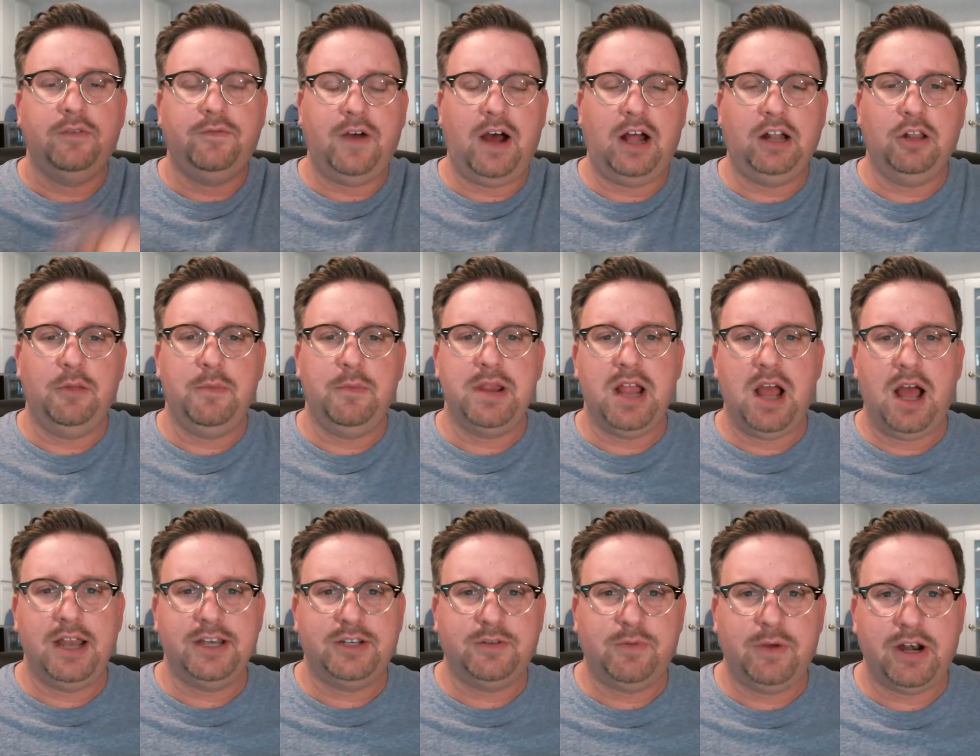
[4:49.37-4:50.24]
Follow me
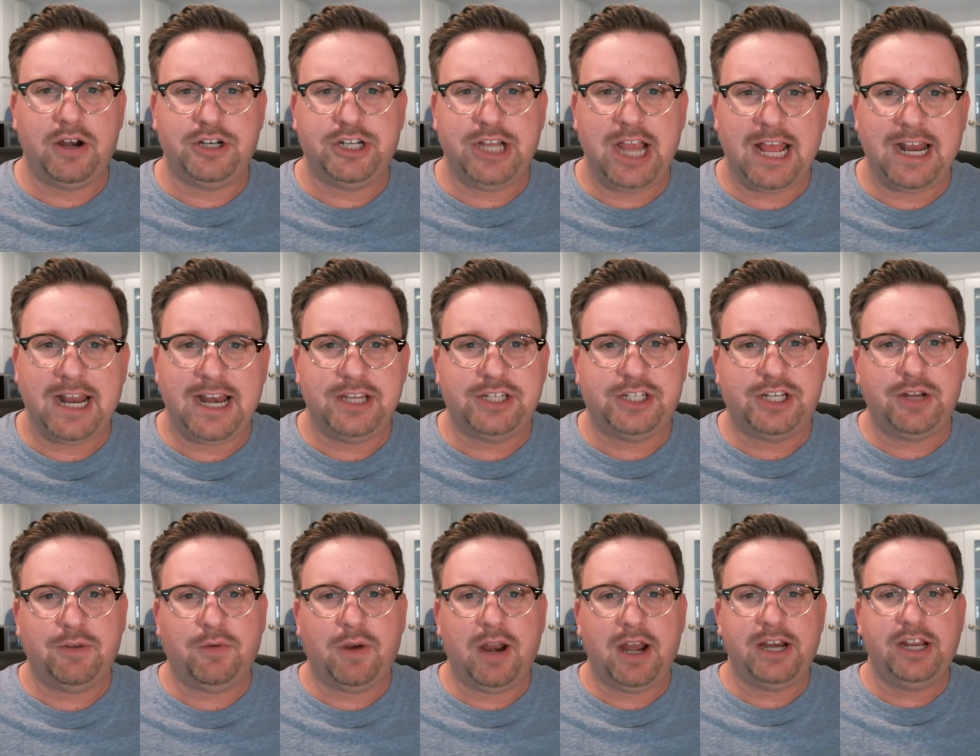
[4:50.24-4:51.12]
on Twitter, Chad
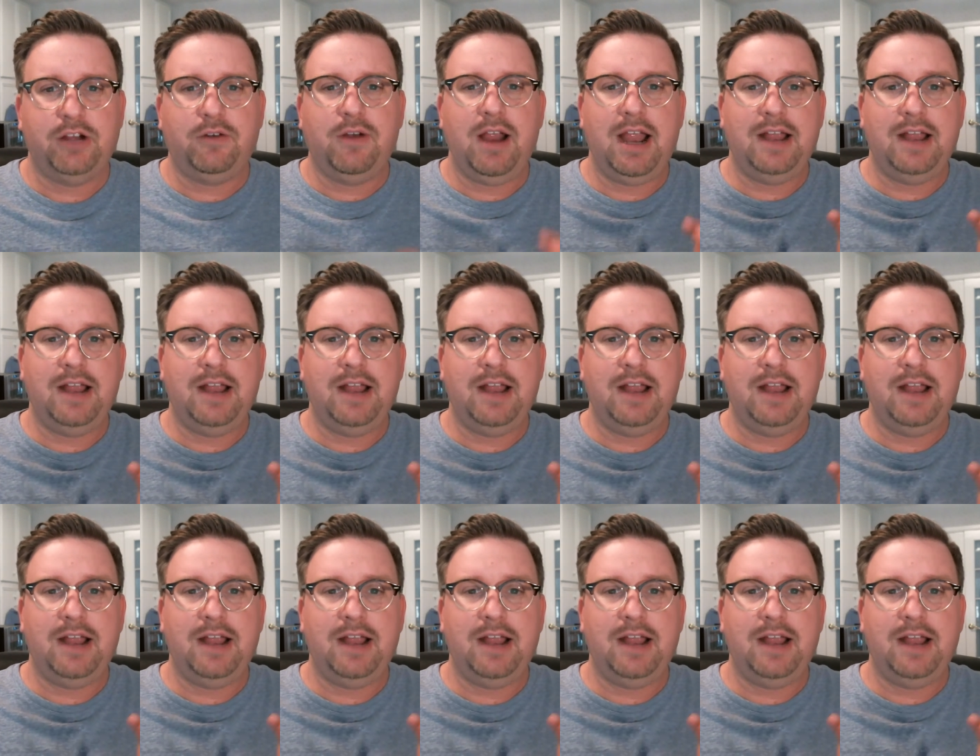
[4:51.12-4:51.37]
Hasty Radio.